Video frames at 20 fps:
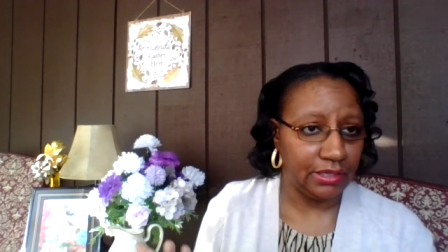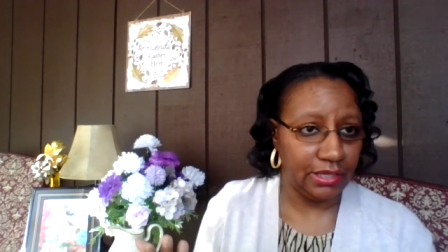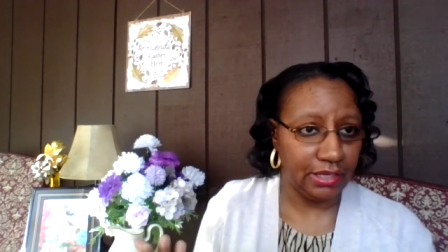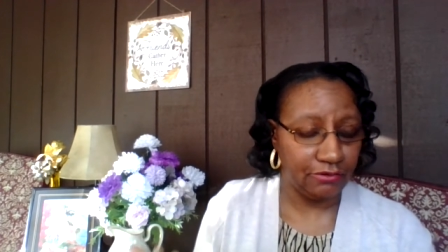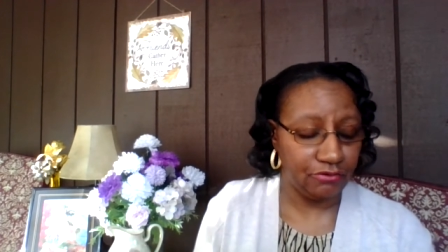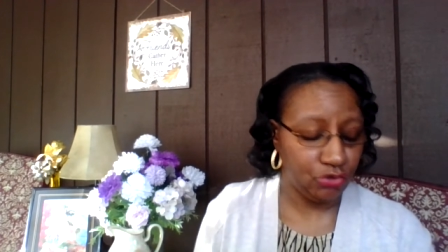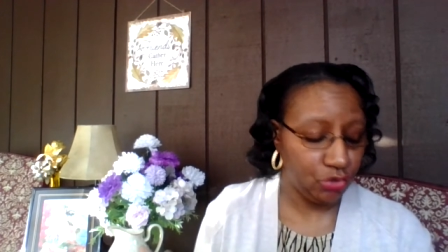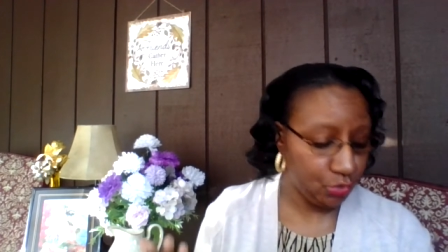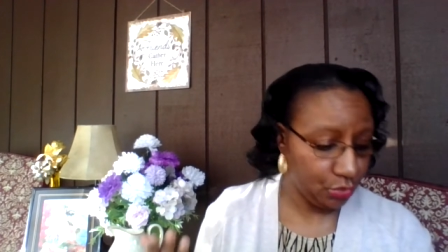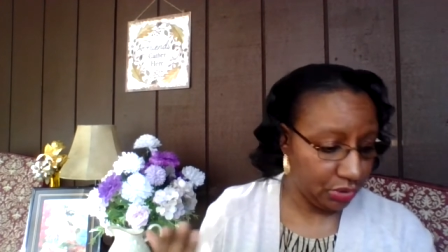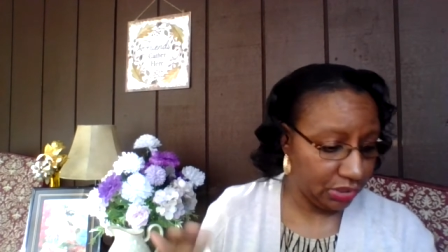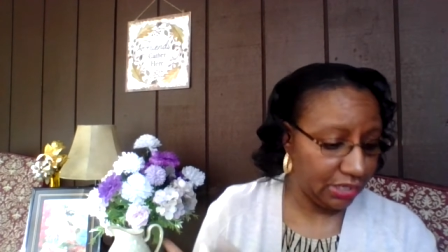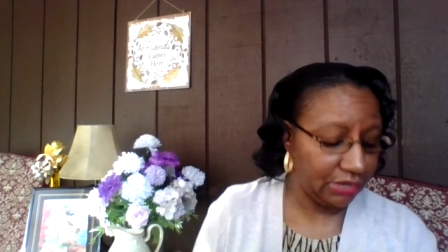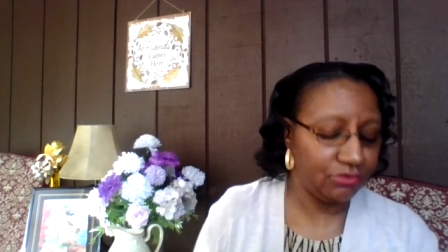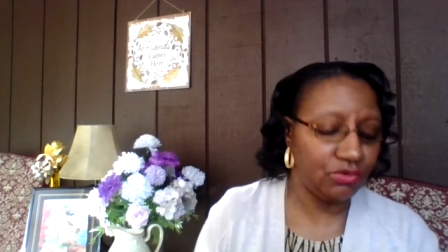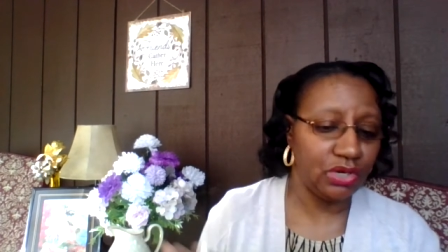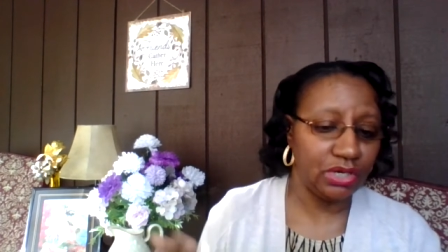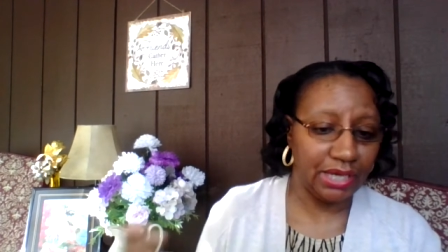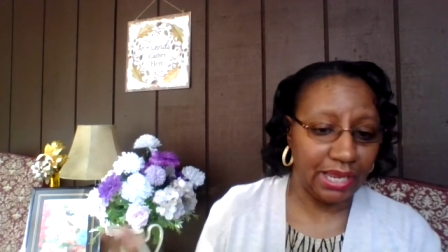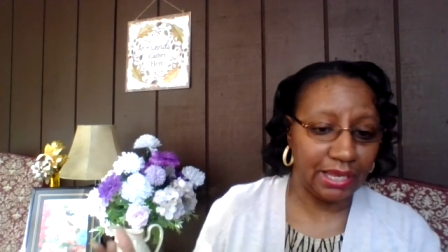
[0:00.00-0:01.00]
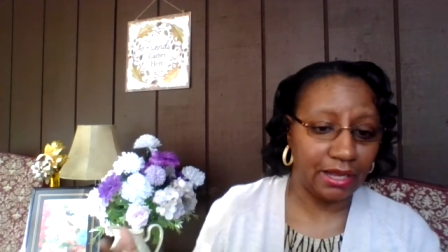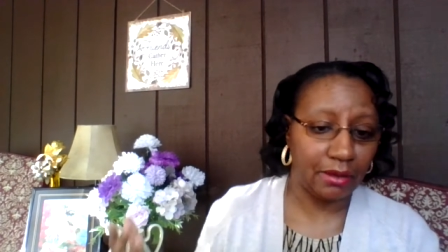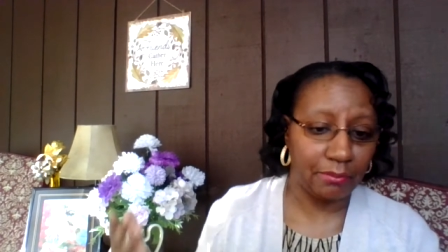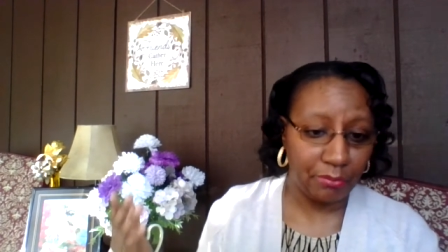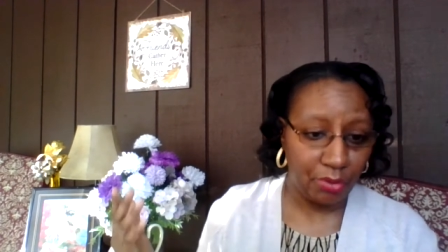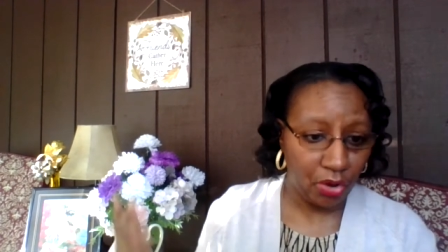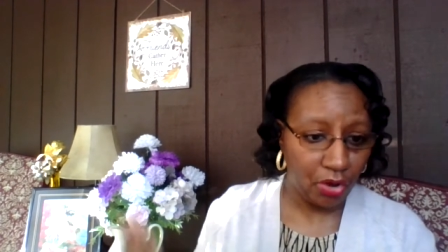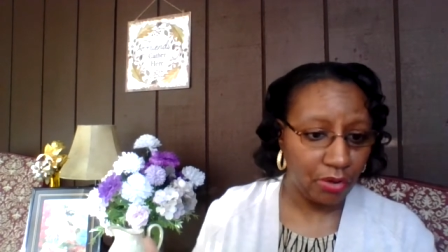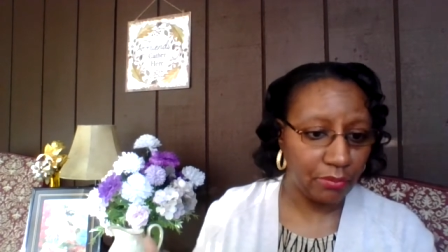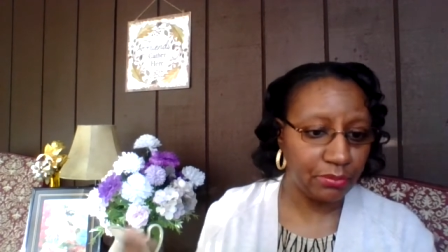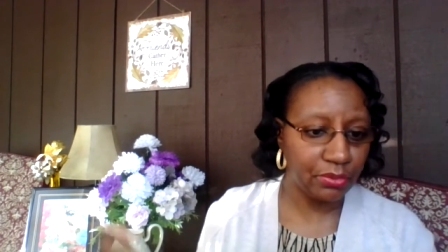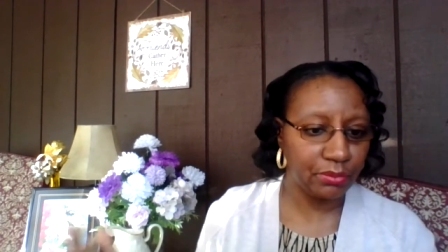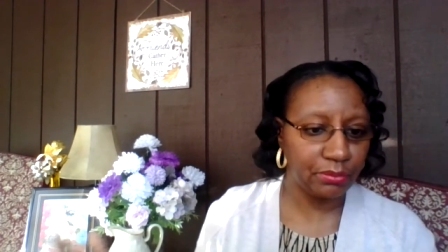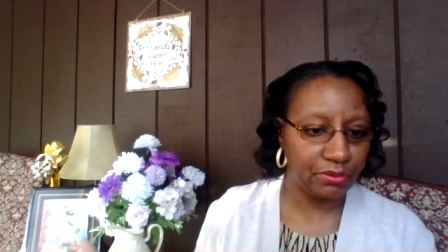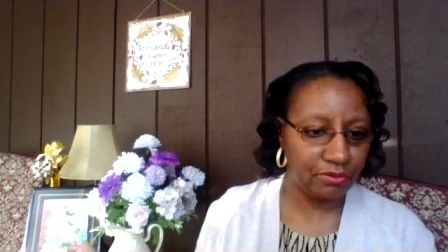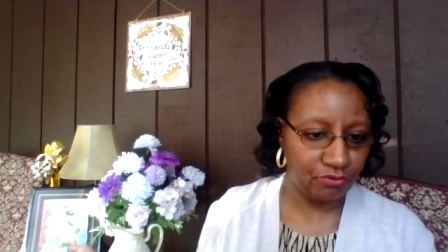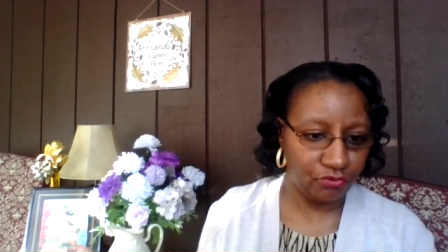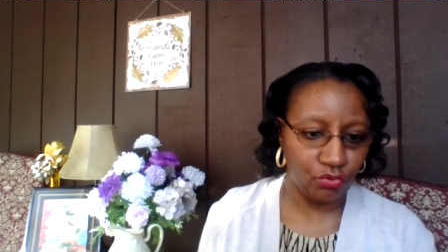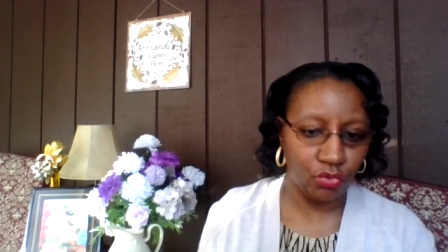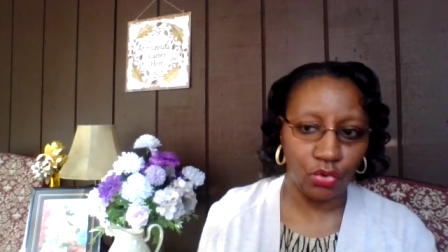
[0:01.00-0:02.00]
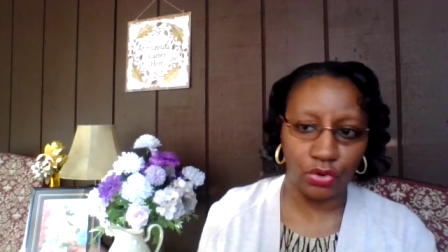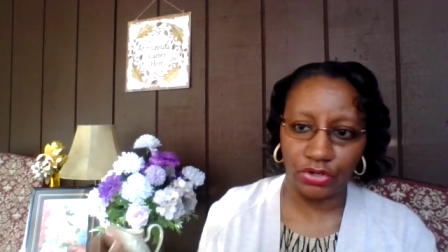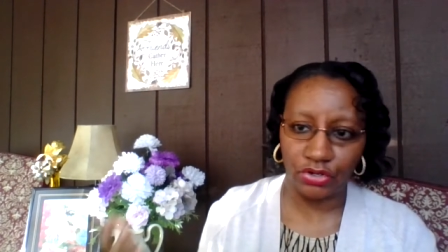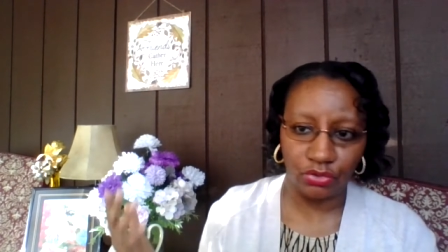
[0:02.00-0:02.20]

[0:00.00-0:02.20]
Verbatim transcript: if you were living like a pauper before,